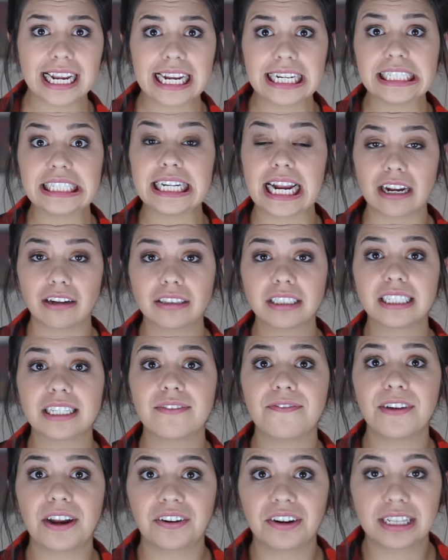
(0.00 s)
to get down to
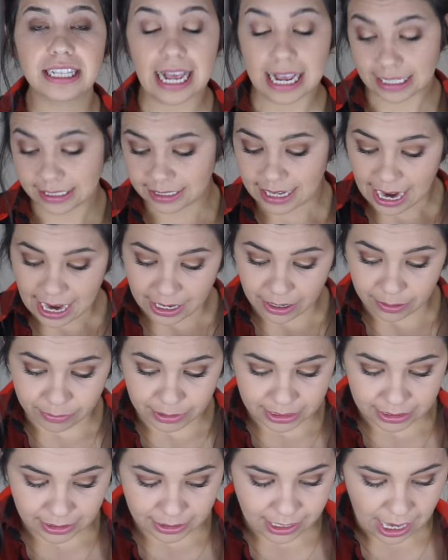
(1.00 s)
the very last
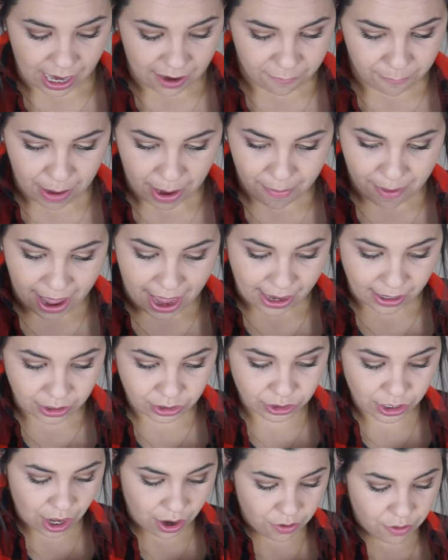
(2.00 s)
items inside of my bag.
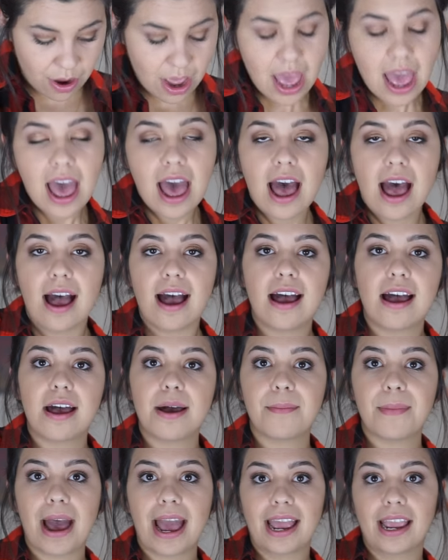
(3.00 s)
So
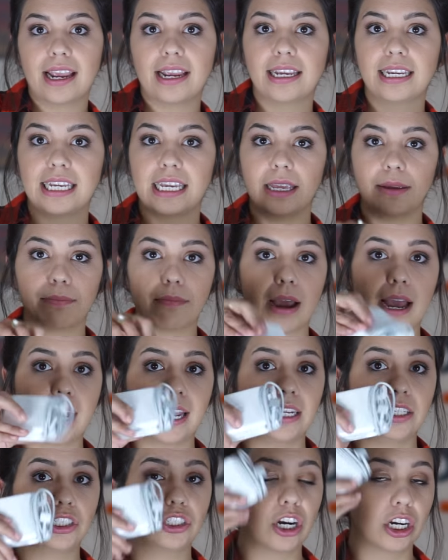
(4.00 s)
um, I keep
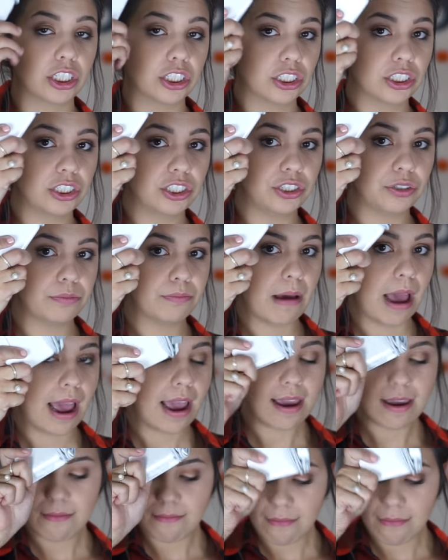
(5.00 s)
my charger to my